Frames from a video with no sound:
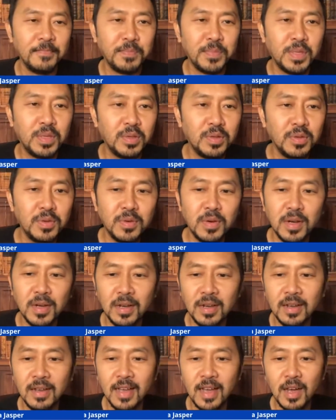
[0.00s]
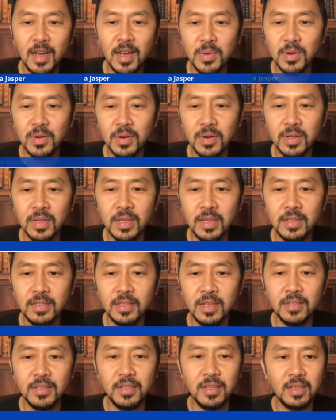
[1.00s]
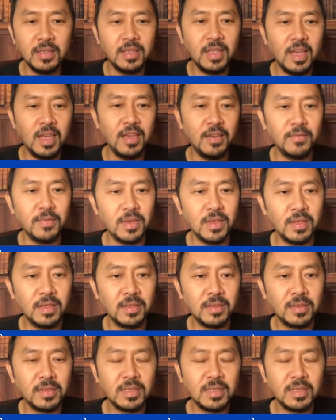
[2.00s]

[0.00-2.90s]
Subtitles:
to Albuquerque. London, David.